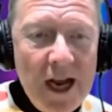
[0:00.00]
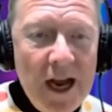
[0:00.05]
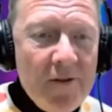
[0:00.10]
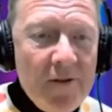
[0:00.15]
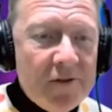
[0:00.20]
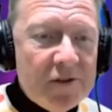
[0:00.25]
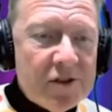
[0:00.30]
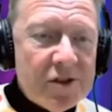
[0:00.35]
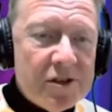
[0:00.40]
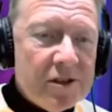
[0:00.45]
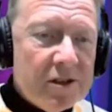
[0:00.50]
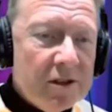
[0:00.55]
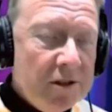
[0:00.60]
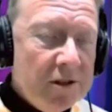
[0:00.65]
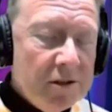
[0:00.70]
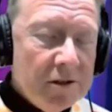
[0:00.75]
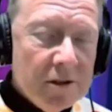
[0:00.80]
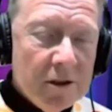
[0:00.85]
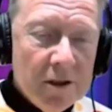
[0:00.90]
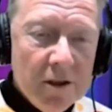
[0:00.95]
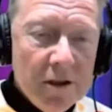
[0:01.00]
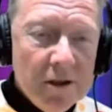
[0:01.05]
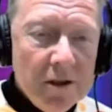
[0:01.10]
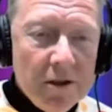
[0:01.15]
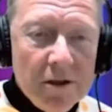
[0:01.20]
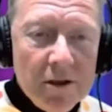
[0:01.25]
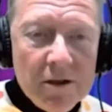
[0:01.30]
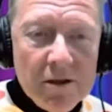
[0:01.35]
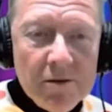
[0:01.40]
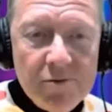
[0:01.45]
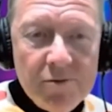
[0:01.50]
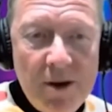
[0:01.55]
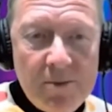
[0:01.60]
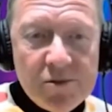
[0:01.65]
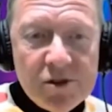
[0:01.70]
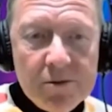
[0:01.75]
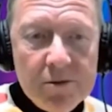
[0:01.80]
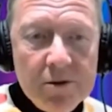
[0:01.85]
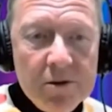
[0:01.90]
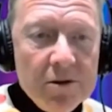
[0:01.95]
calves, and
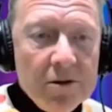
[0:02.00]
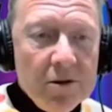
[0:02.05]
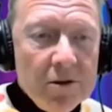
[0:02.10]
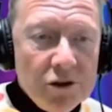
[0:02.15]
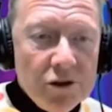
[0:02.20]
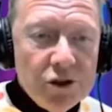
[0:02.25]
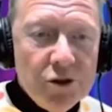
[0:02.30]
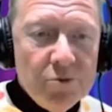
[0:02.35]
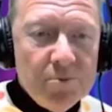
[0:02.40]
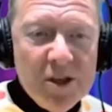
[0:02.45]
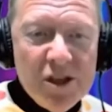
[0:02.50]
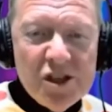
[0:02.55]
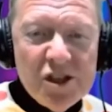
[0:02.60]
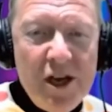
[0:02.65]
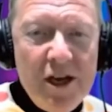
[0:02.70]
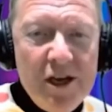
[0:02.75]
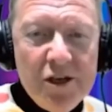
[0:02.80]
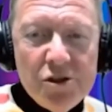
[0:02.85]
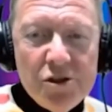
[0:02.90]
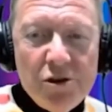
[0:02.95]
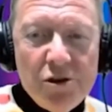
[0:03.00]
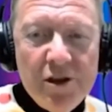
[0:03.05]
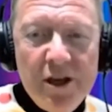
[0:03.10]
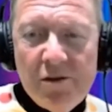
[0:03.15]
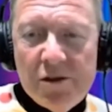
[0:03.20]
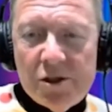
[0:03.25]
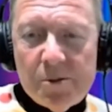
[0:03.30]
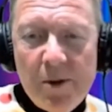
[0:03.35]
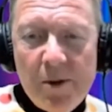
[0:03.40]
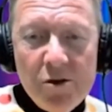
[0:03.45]
perhaps I shouldn't be saying this on here,